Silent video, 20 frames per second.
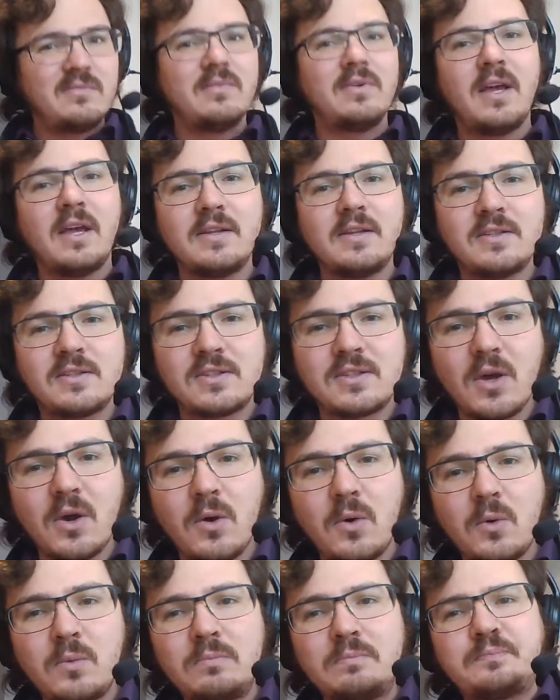And
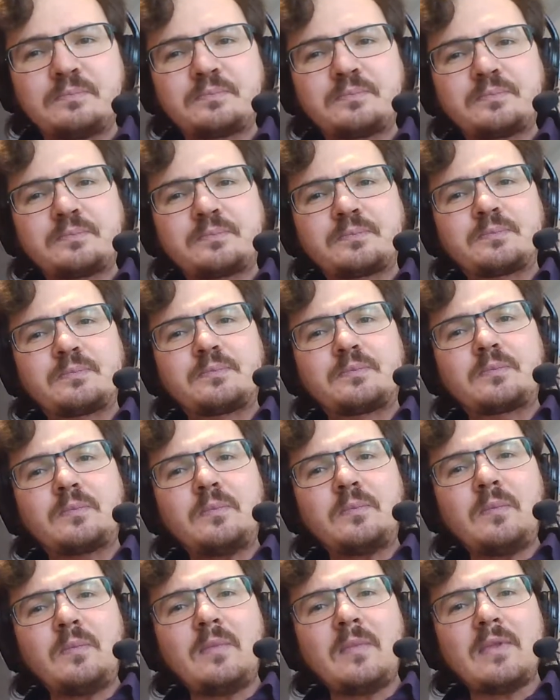so
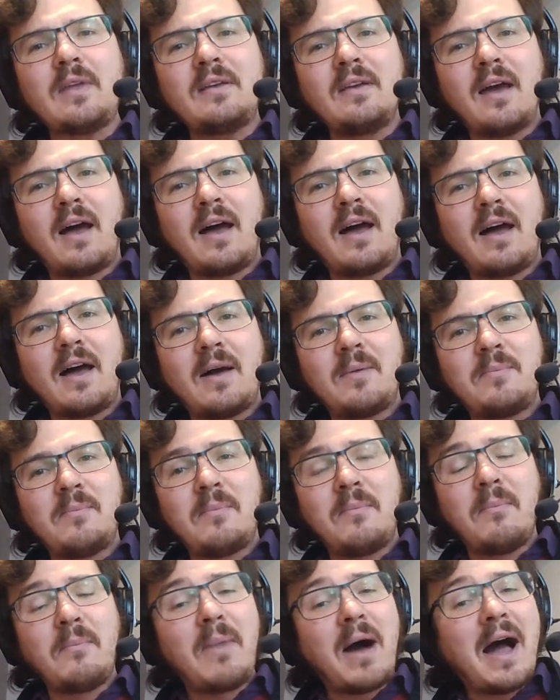
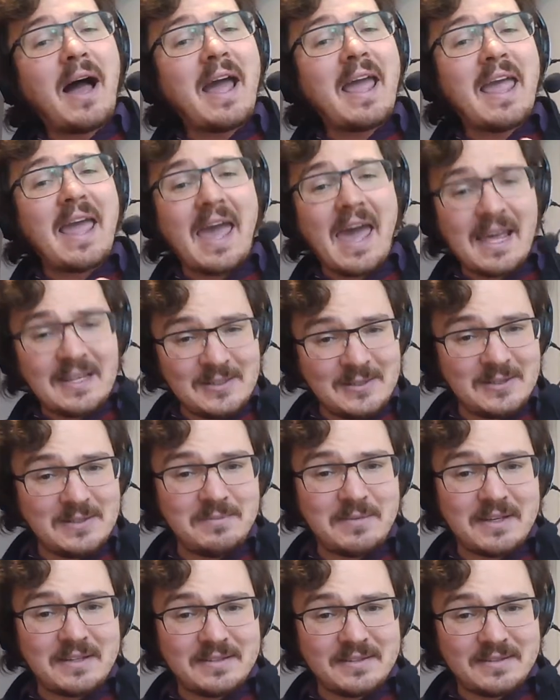um, my
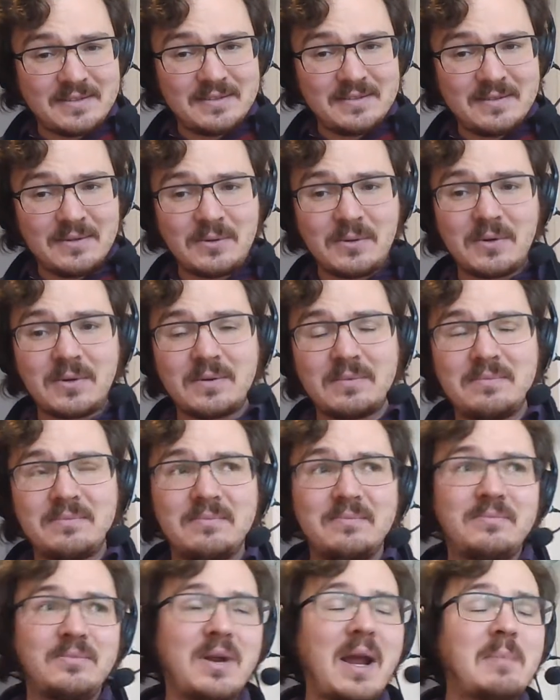estimate, or
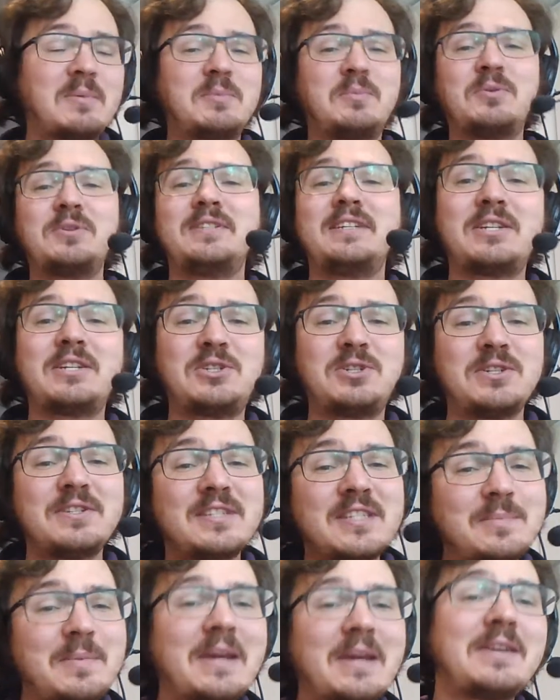perhaps
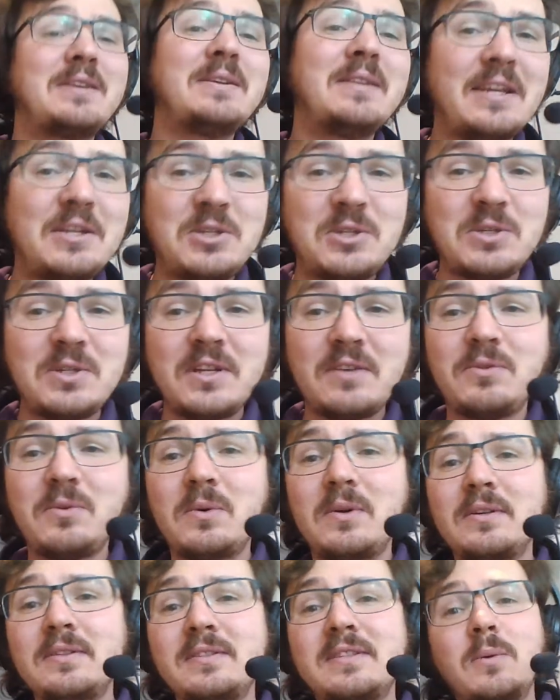prediction, speculation, if you
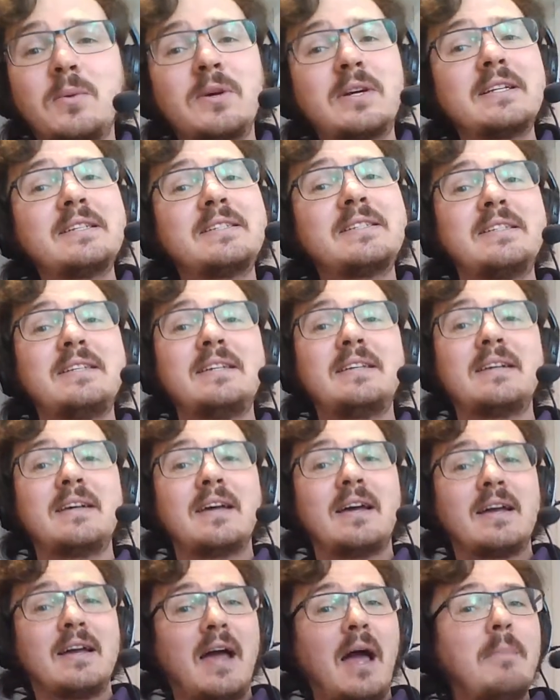will, is that we're going to see
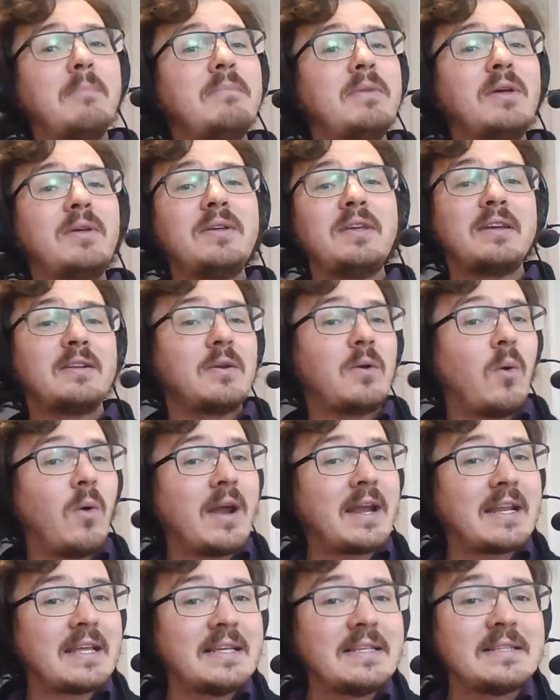a, a, million
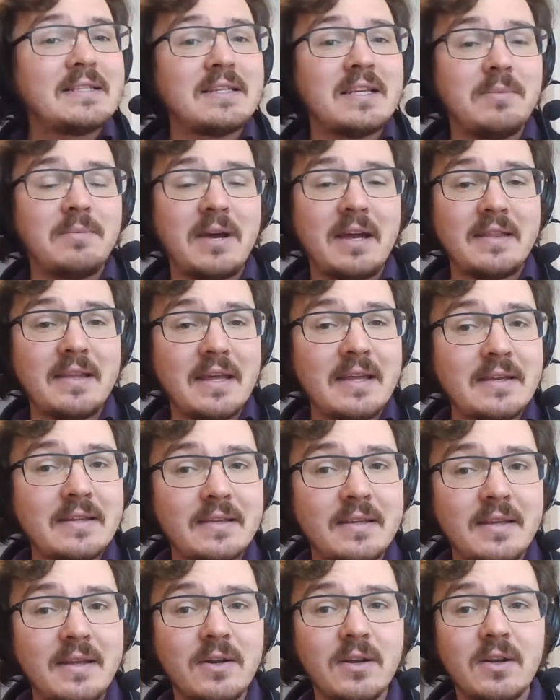quite easily by the end
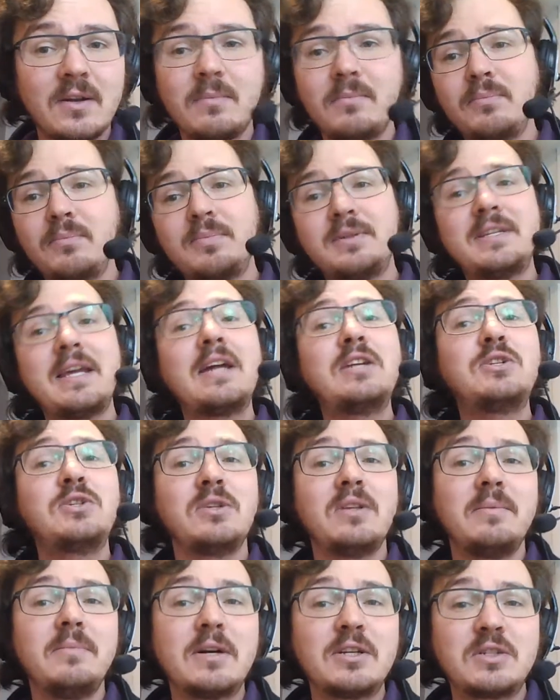of the year,
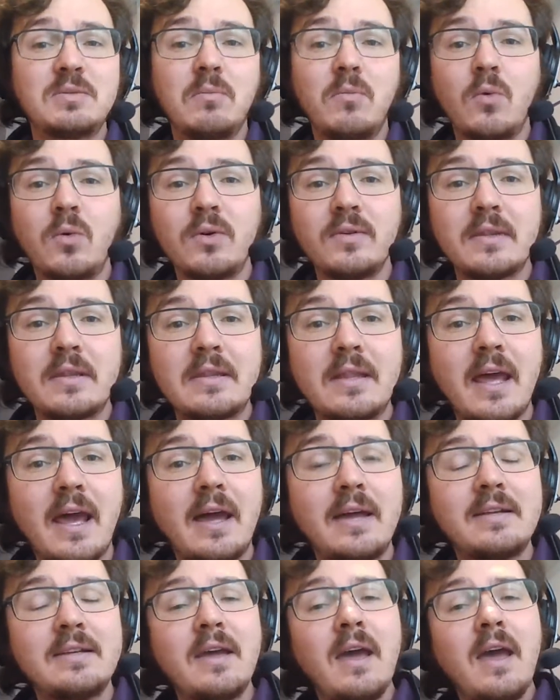potentially much more than
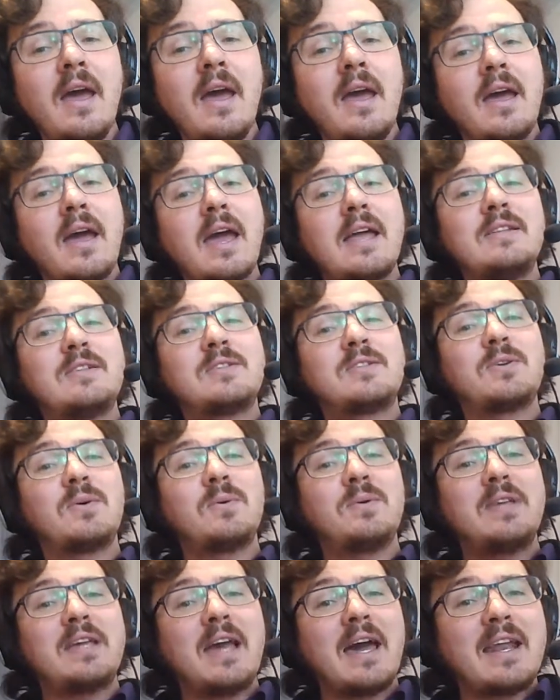that. And
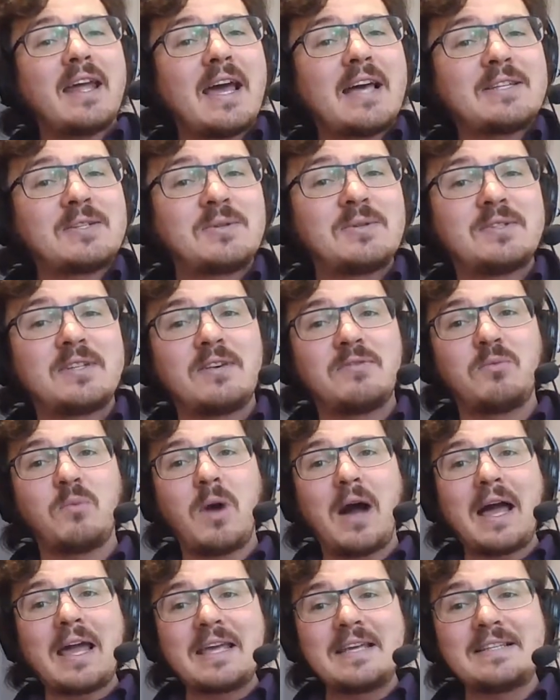so you got to ask yourself,
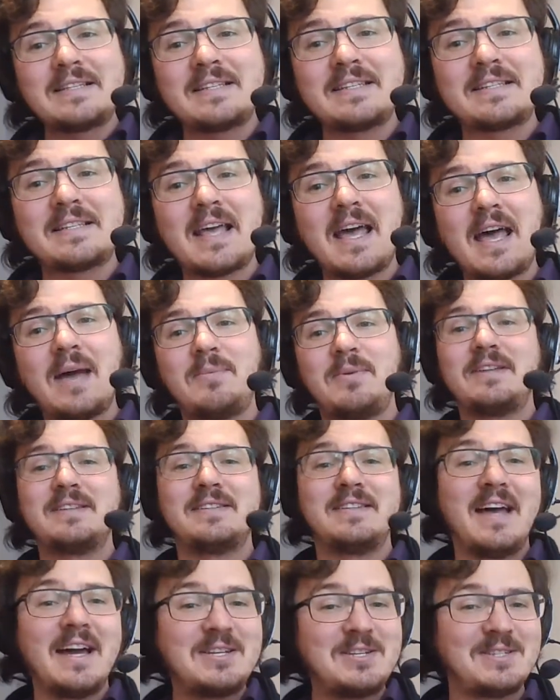why is this happening?
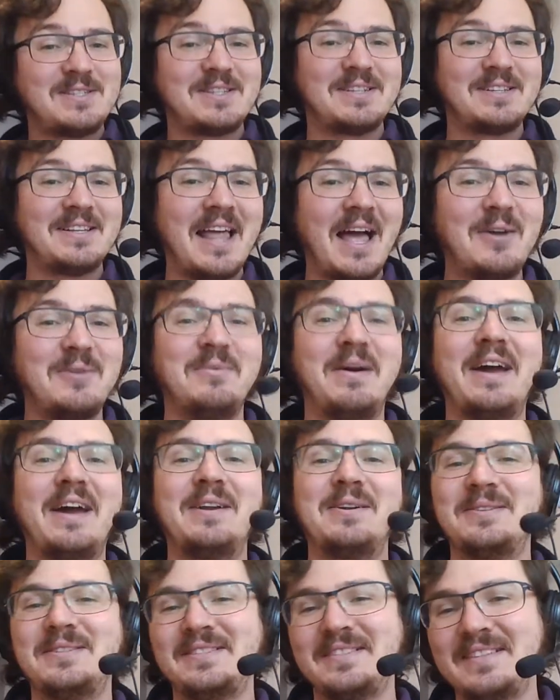It's not just the cloud
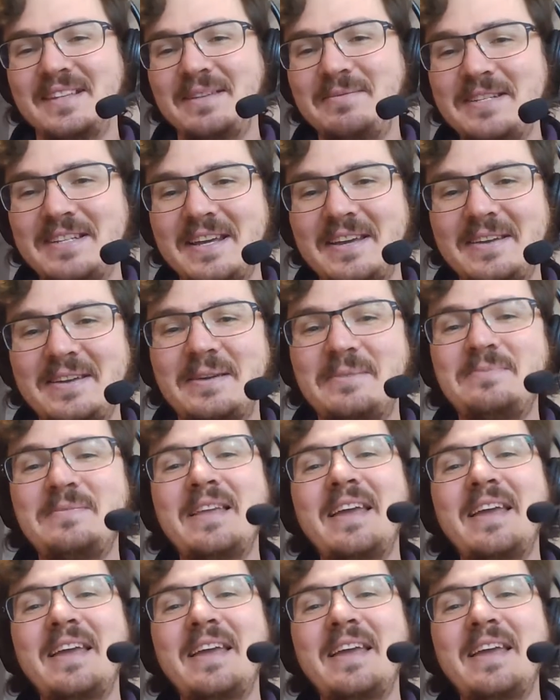miners, let me tell you.